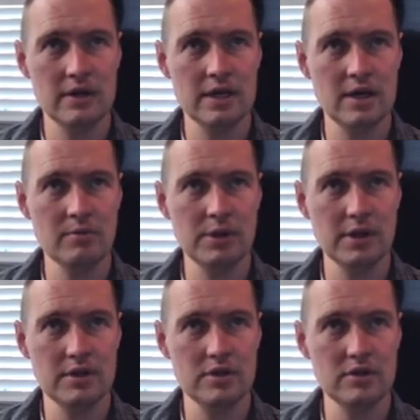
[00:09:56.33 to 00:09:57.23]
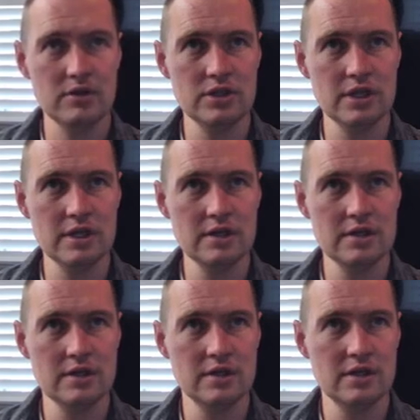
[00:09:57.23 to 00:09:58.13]
carry down plus
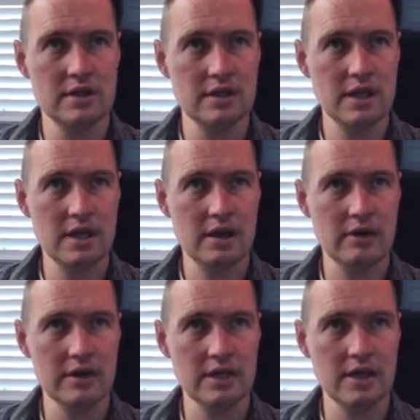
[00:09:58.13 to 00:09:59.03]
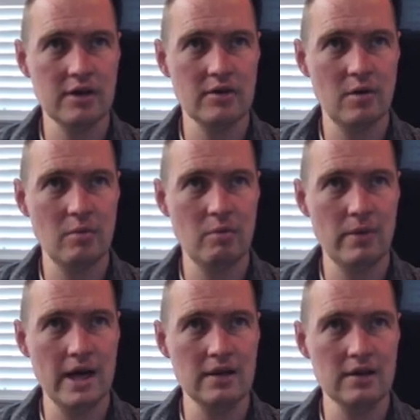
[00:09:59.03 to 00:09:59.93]
2j, carry down
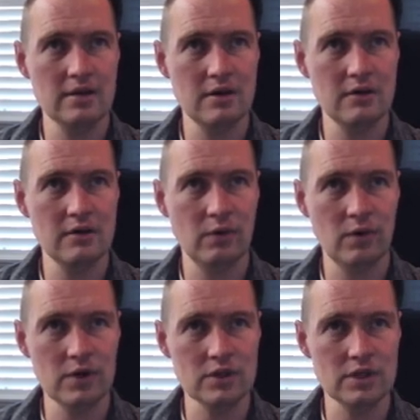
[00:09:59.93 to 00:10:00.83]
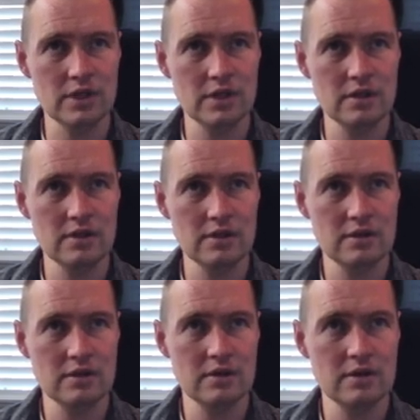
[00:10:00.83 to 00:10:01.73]
minus 4j